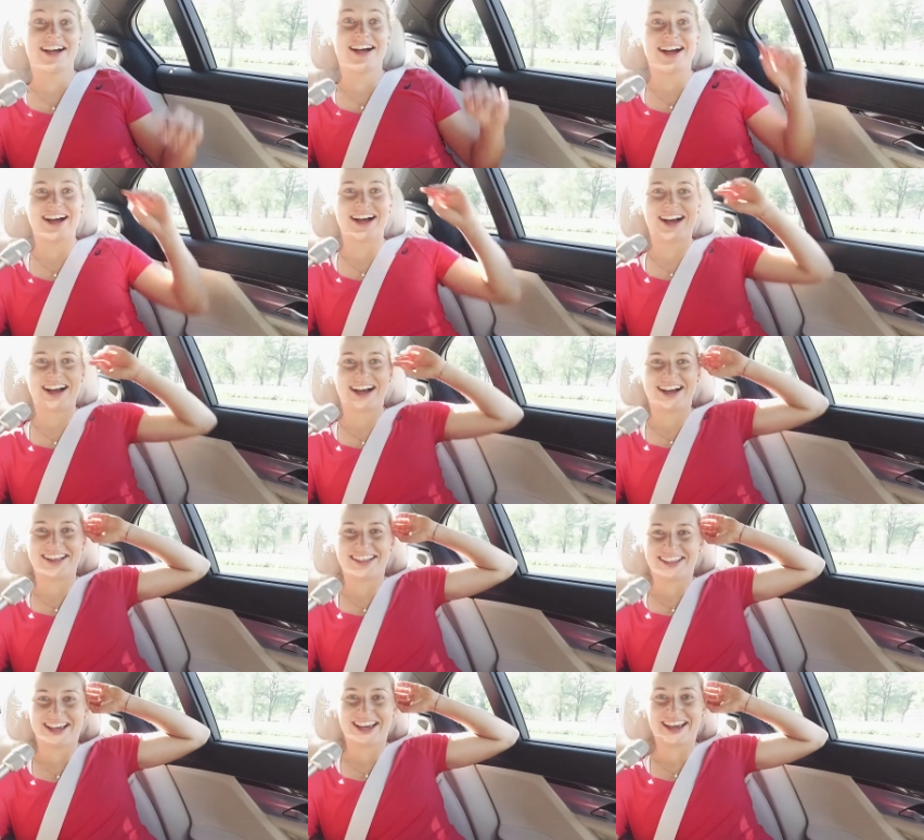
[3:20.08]
ah,
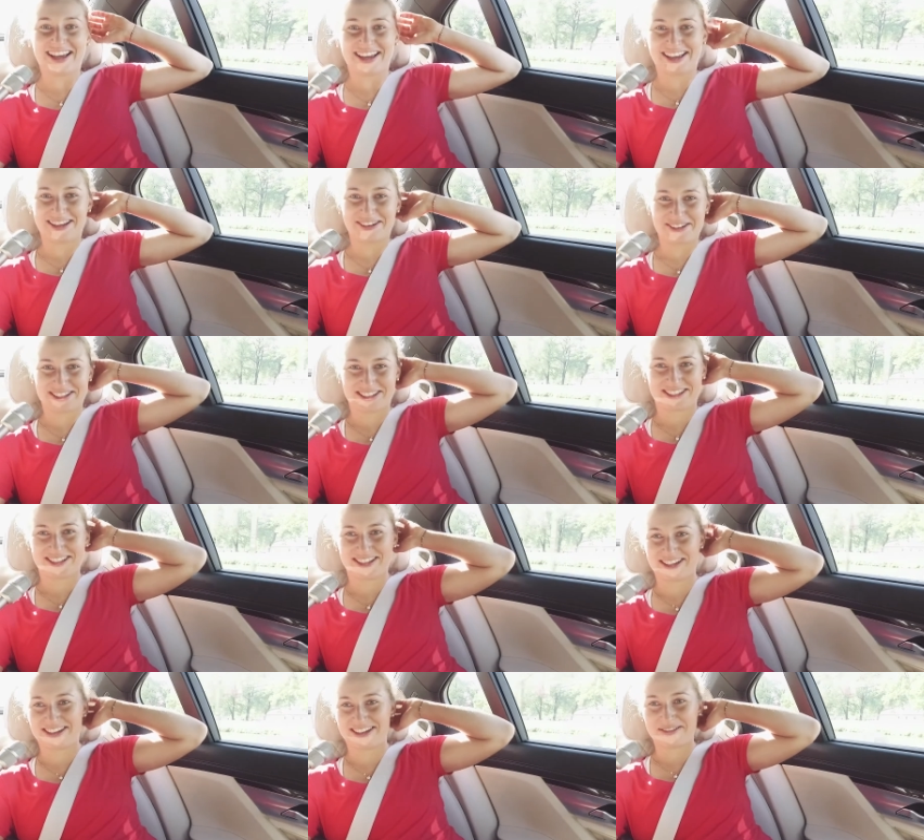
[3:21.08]
yeah, it was
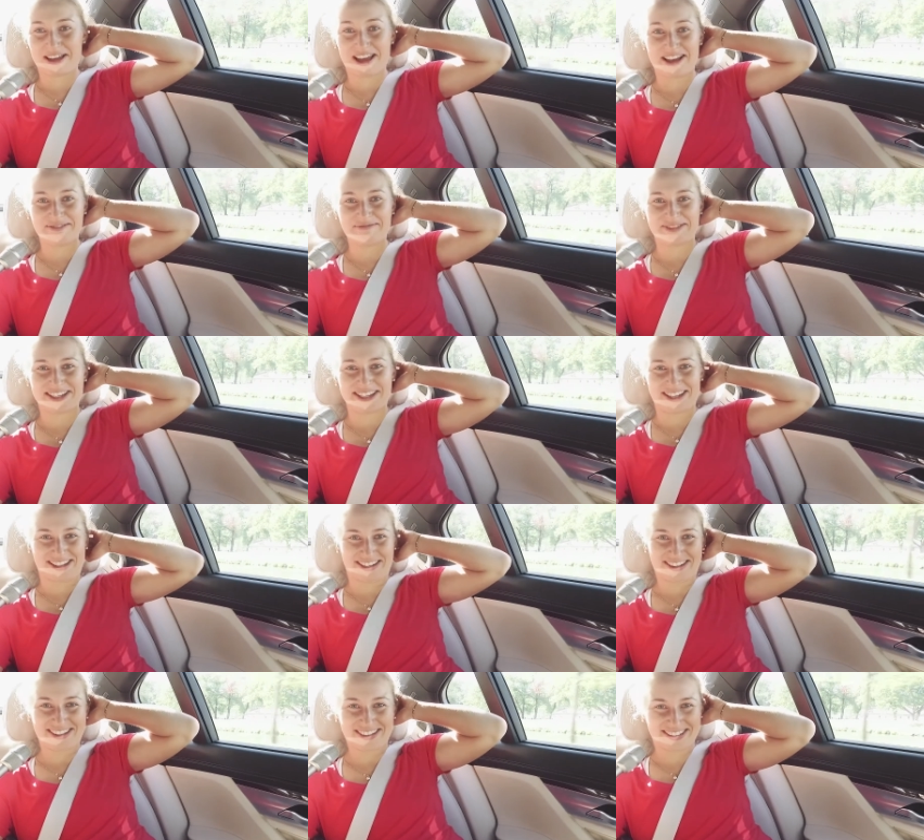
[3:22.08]

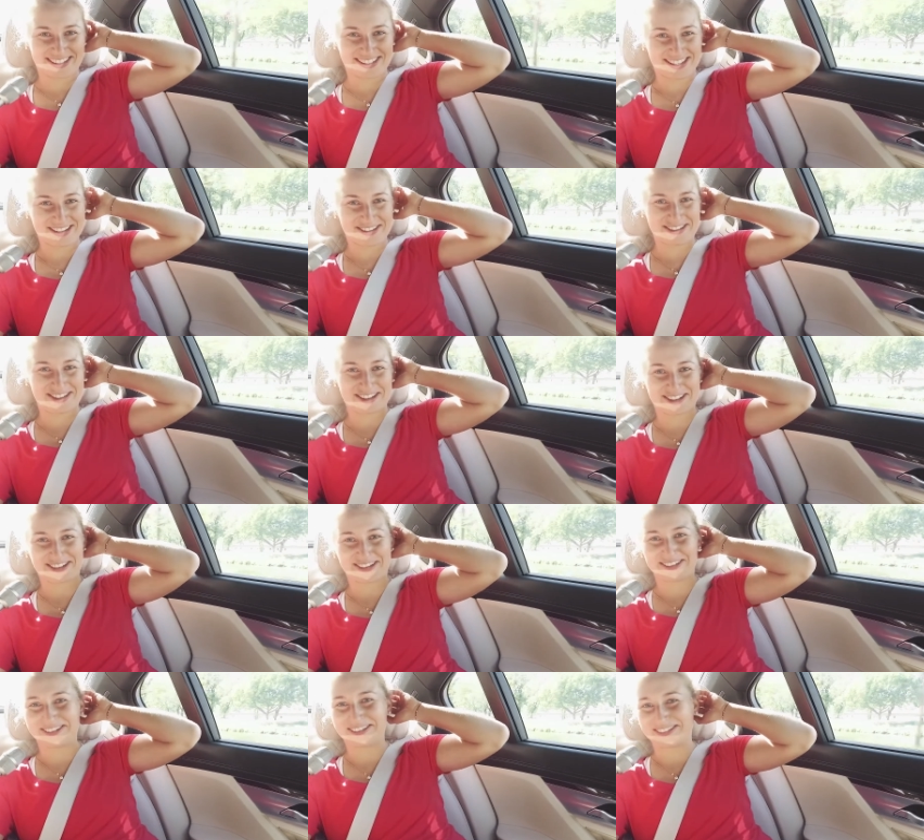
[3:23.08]
empty. It was
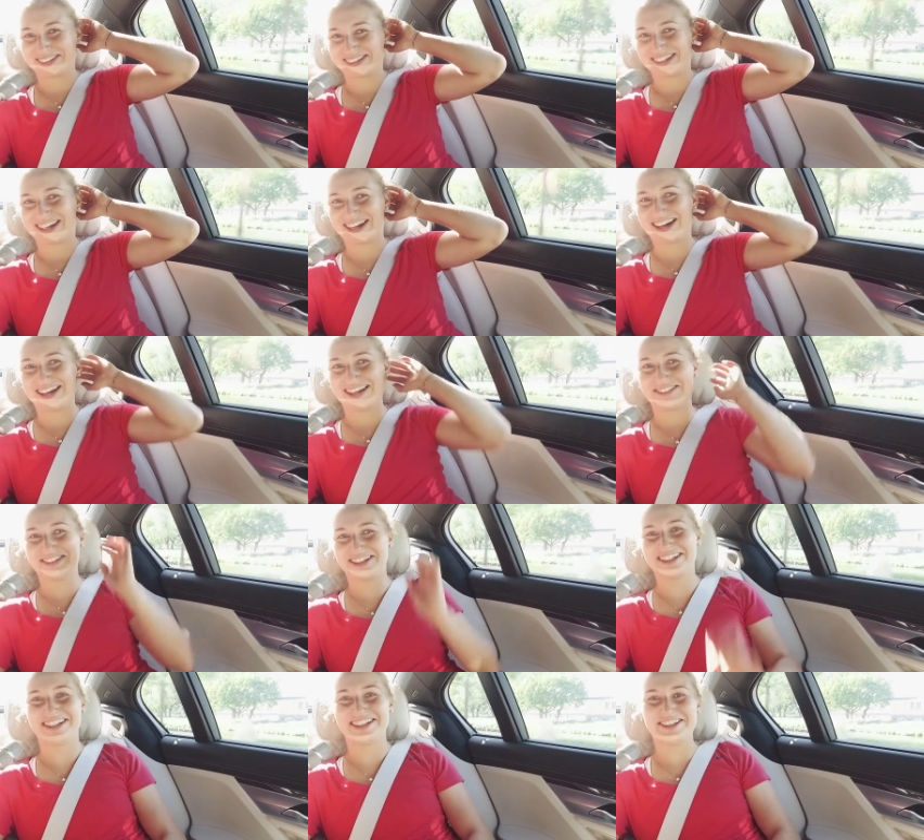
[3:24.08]
cool. I
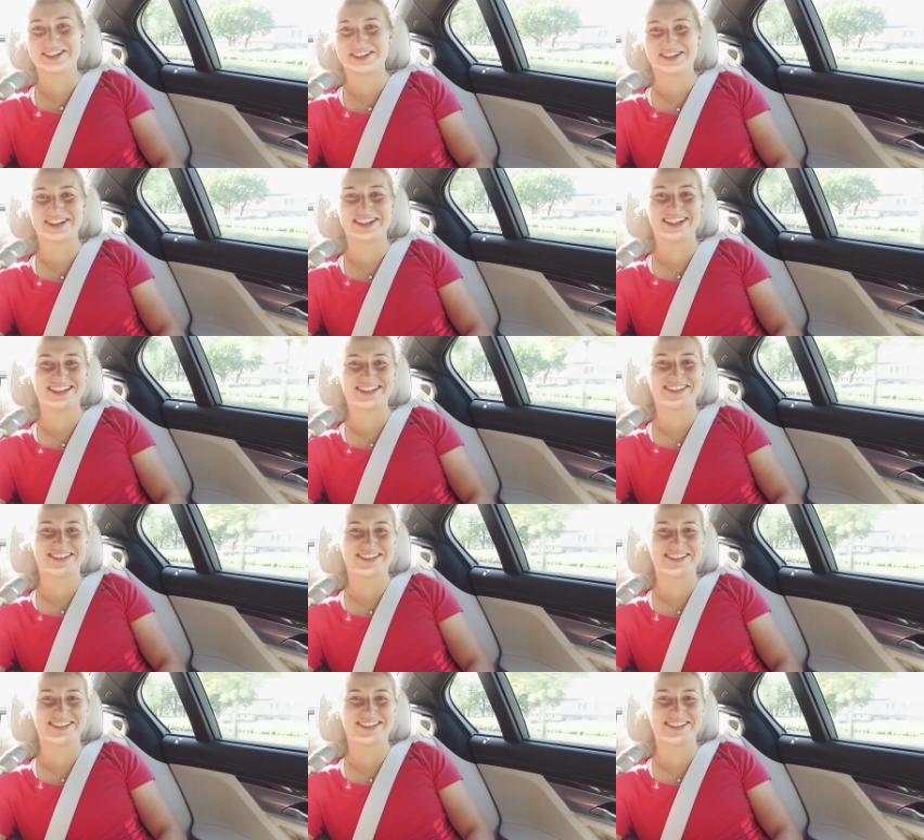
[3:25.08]
really enjoyed it.